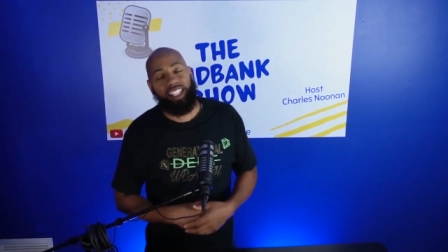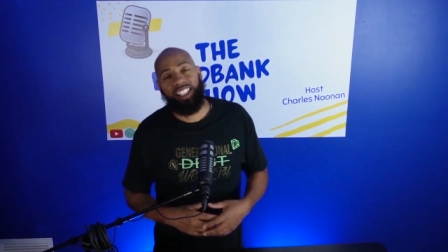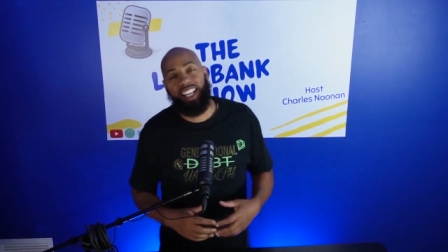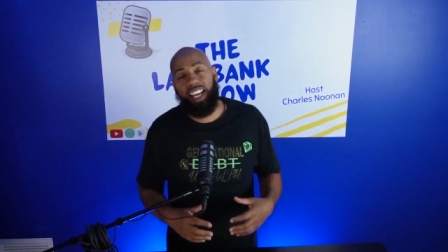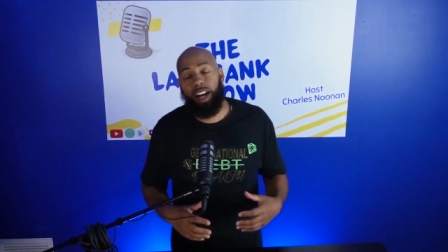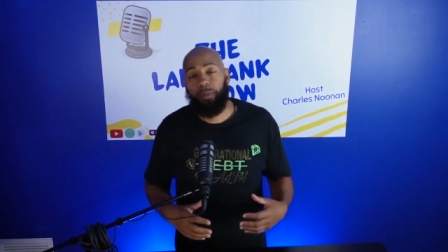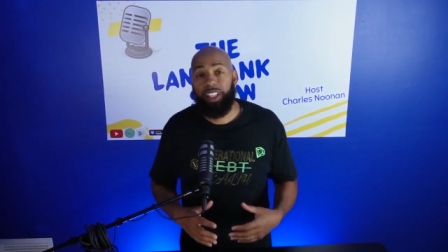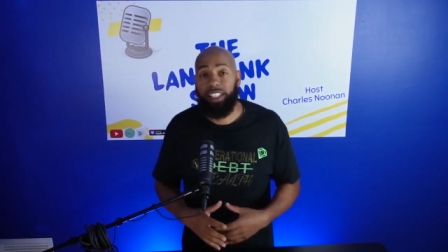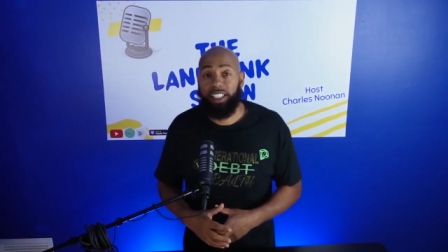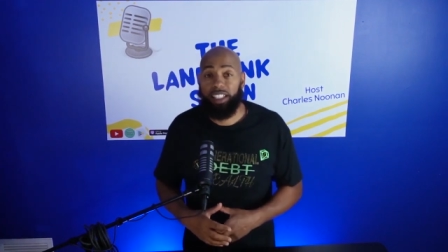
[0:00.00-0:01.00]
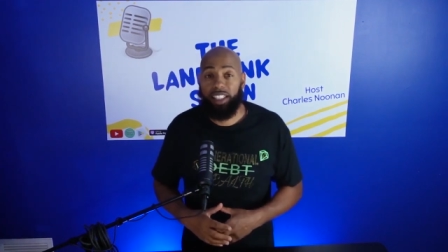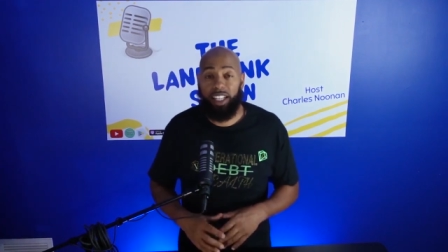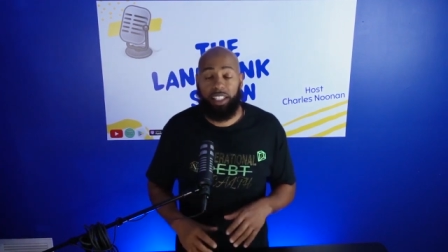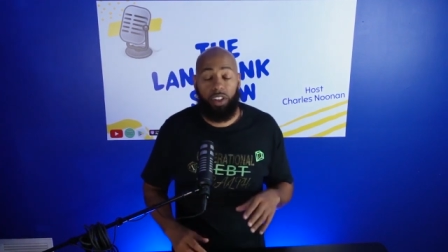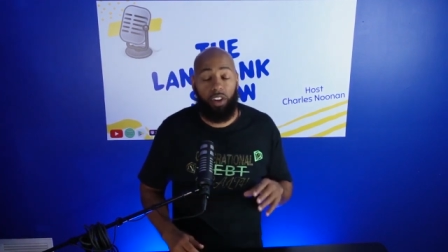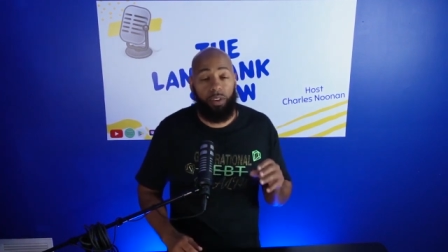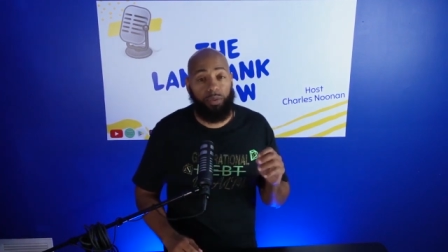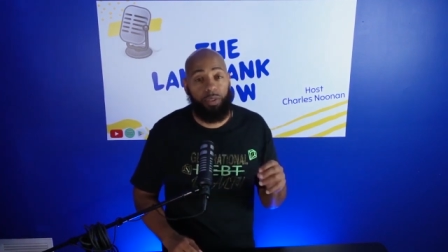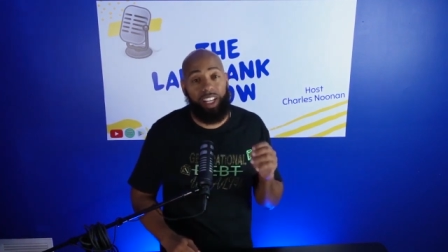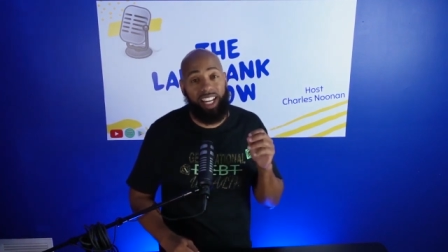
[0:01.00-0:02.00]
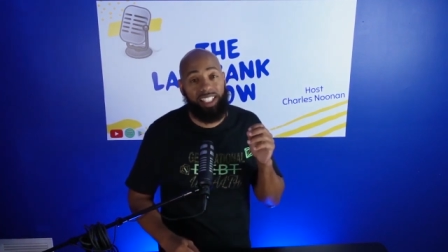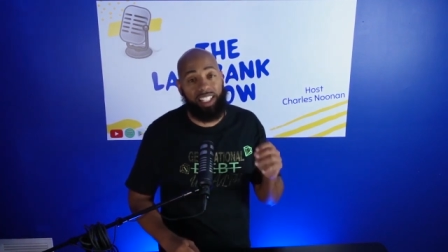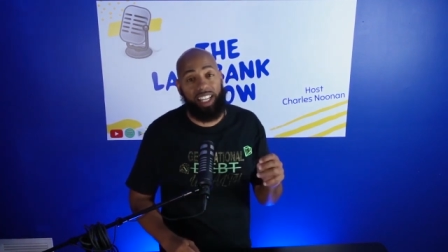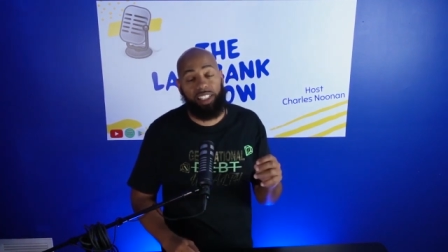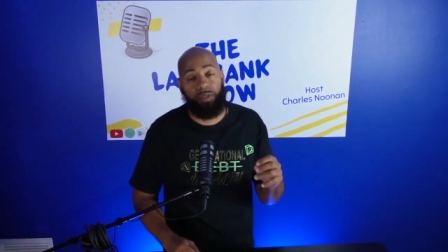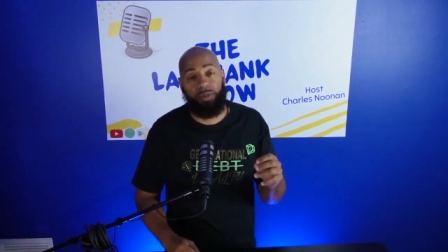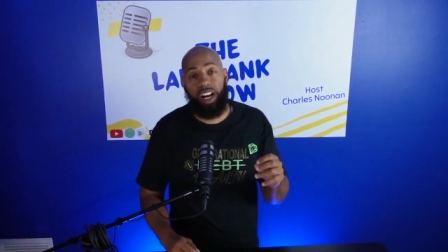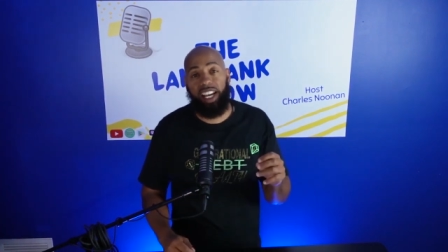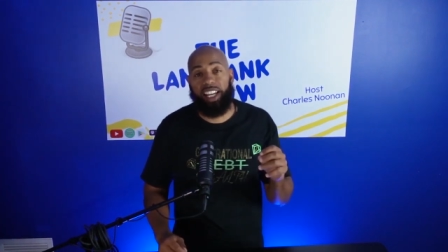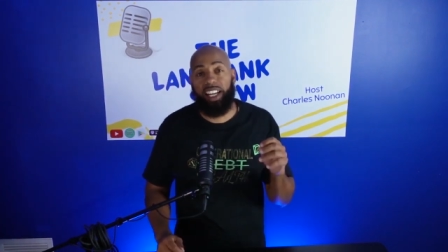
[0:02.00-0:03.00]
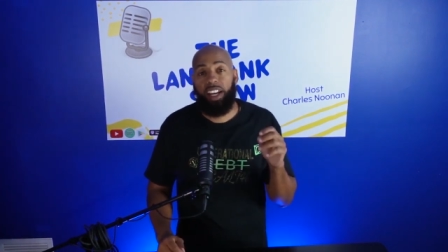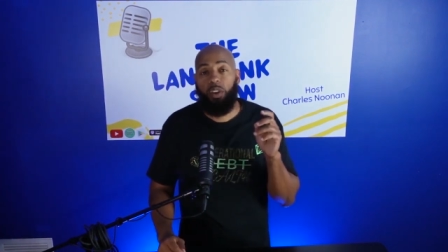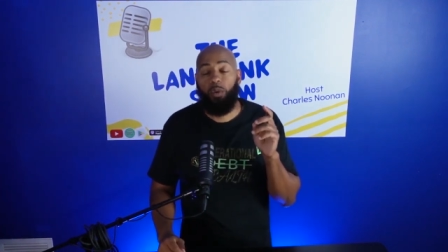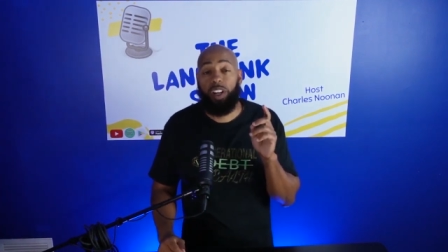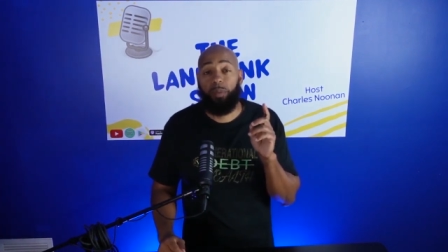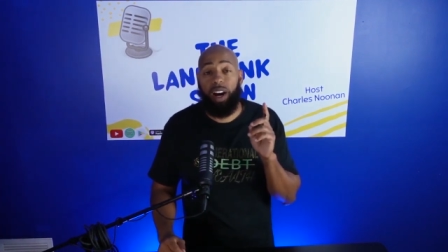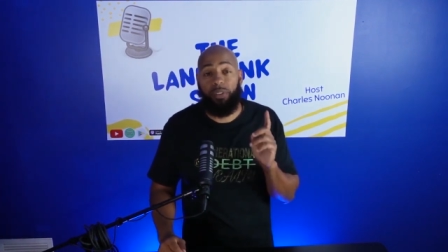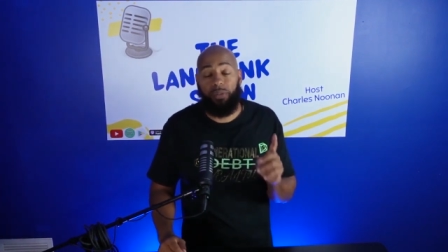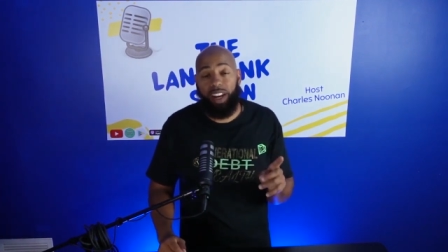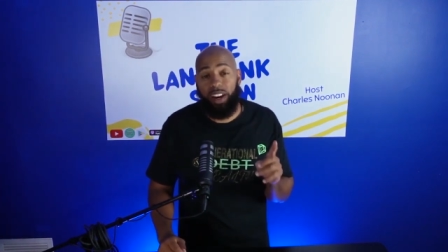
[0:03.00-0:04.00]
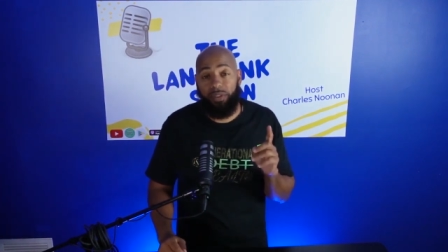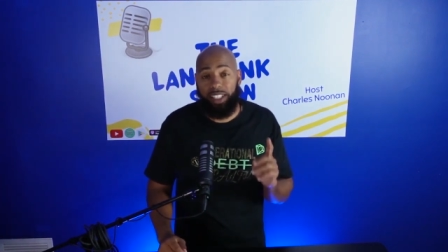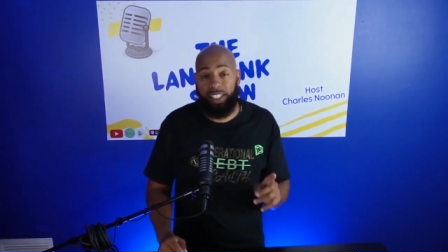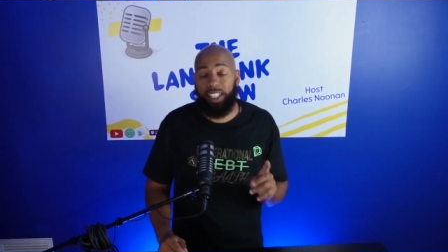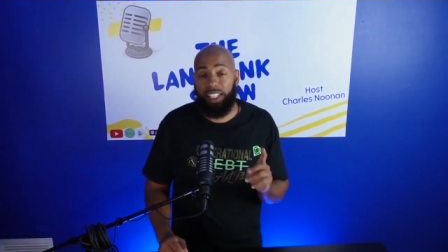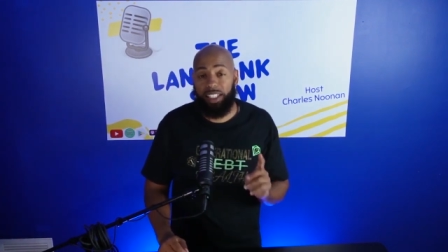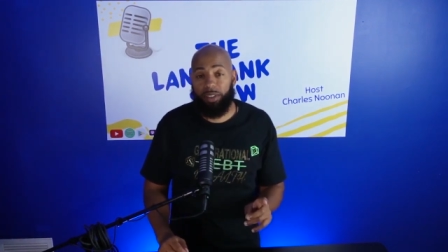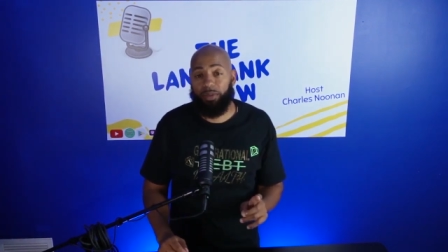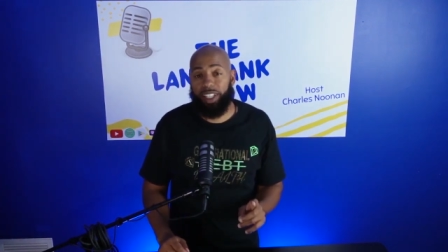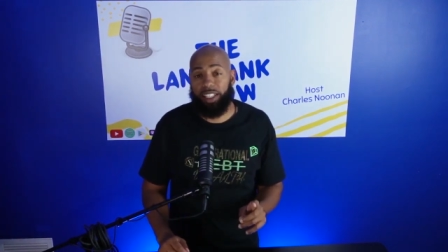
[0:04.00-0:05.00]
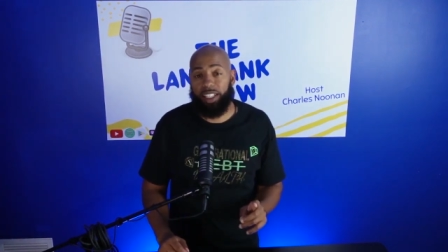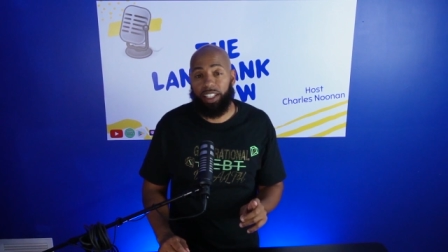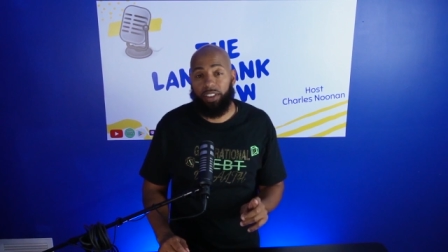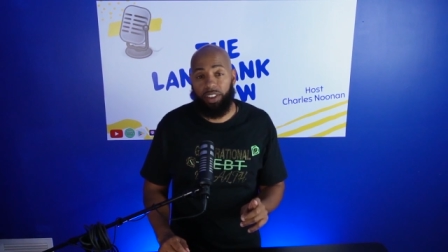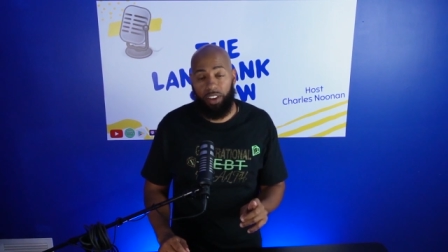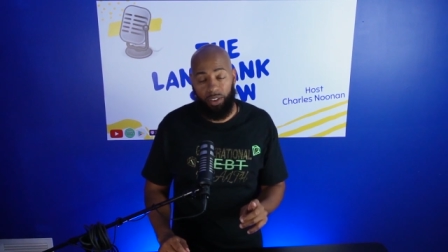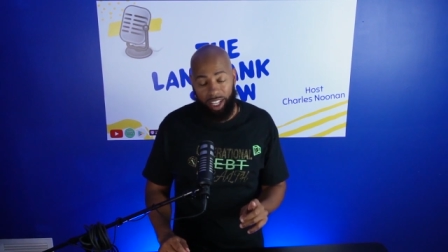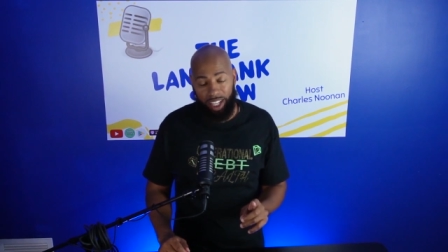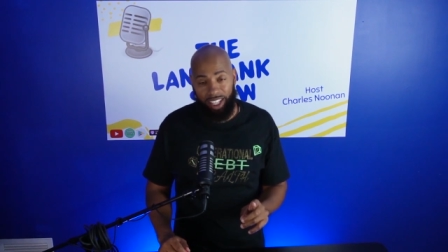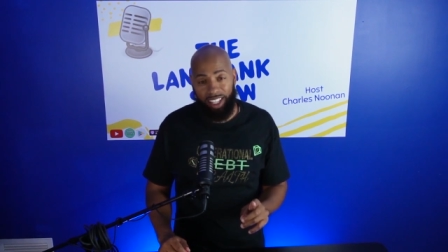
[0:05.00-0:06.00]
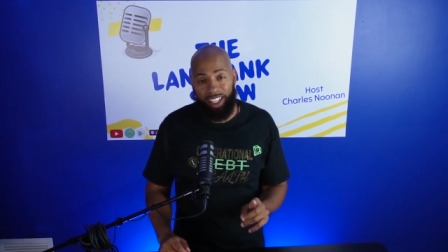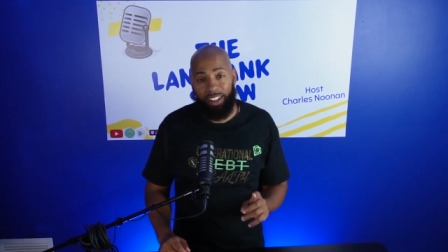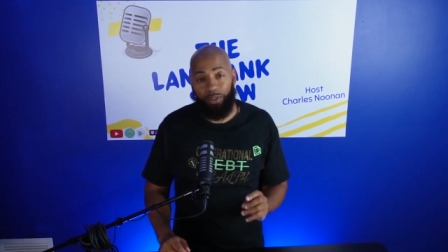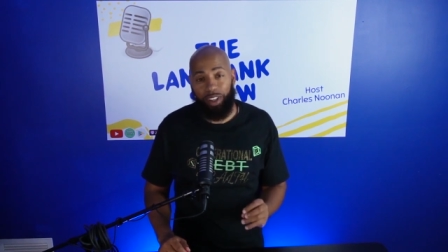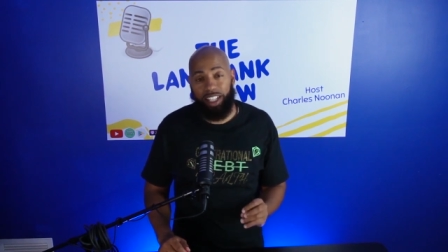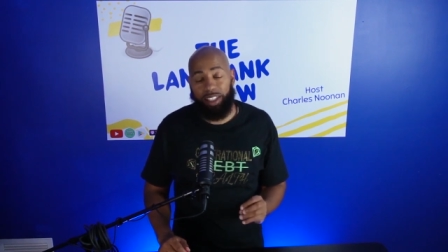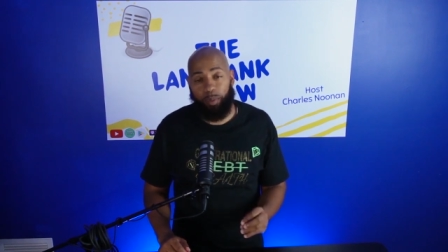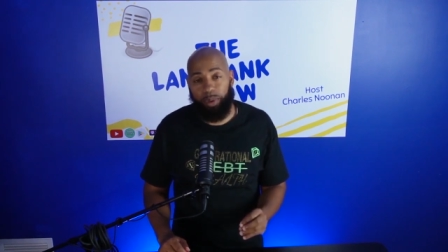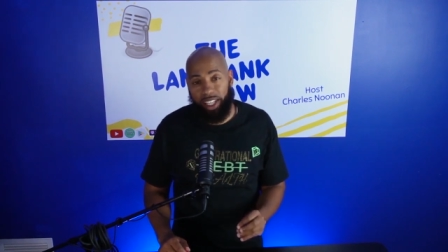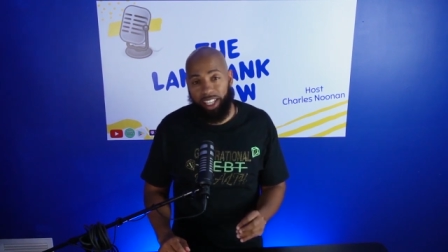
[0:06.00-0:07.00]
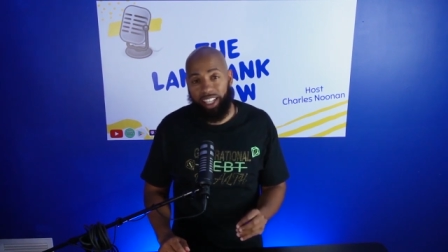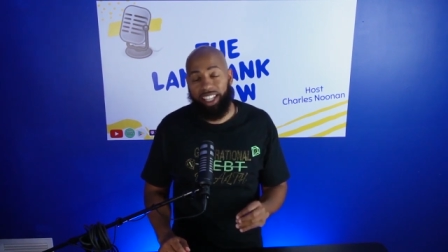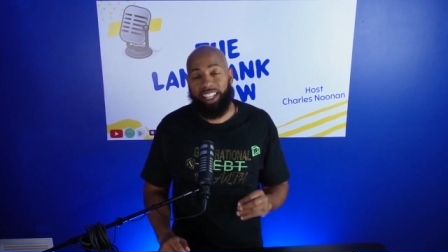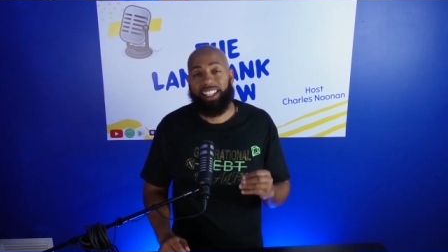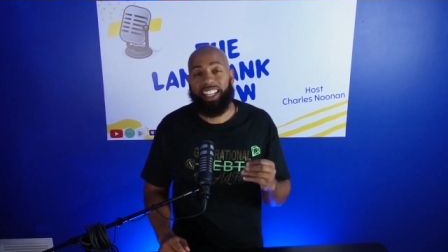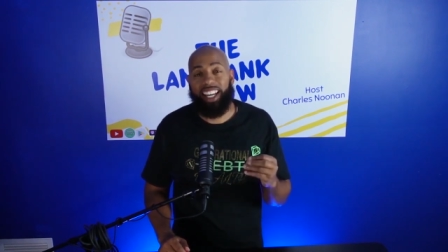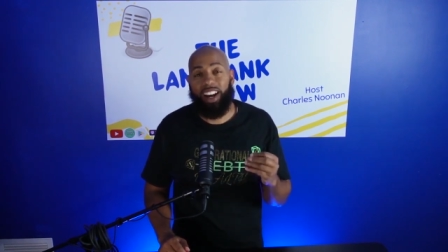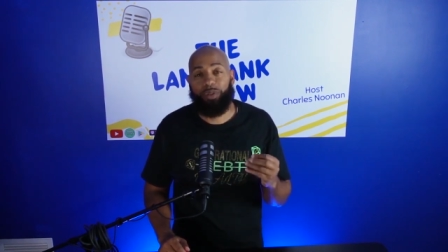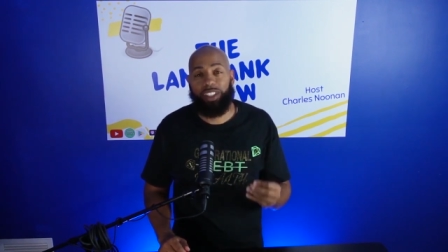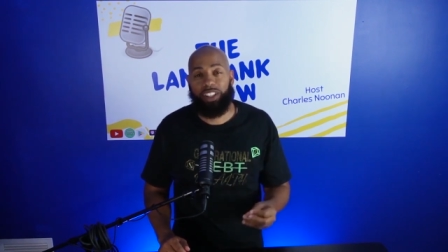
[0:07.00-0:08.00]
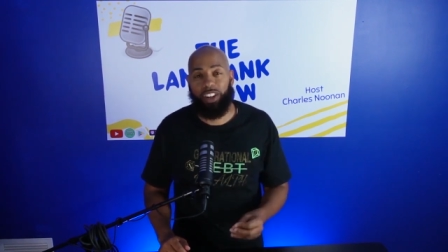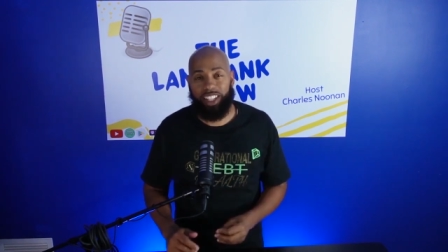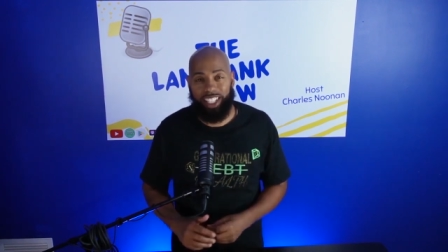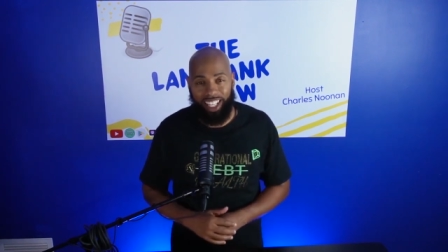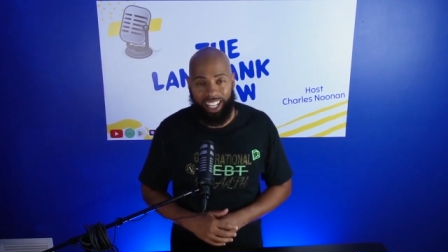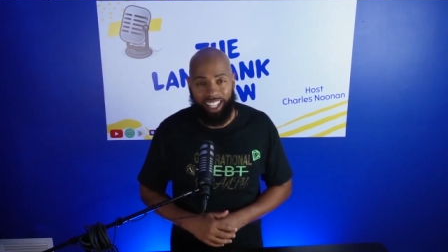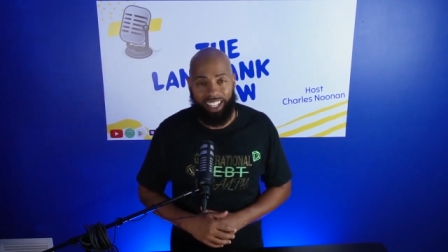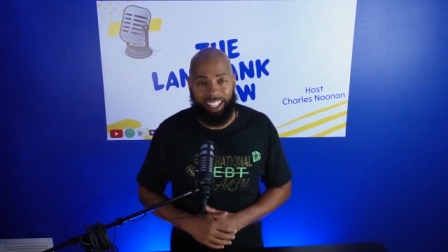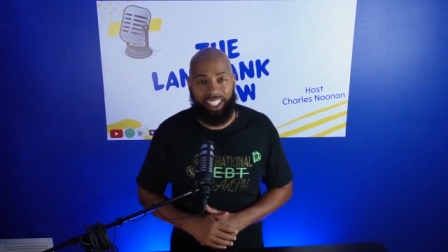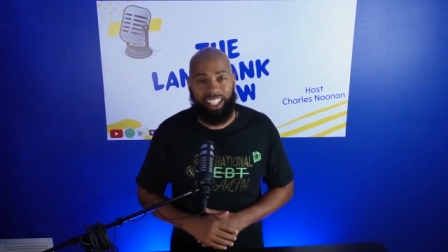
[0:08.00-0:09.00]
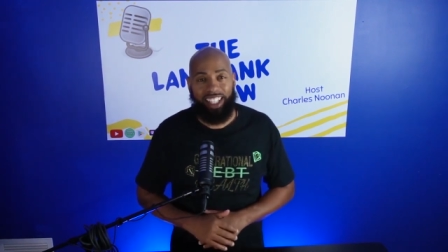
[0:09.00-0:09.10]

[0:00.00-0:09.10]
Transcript: Today I'm going to discuss on Free Education Friday one of my favorite cities to visit. Okay. Reason being, they have the turkey leg hut.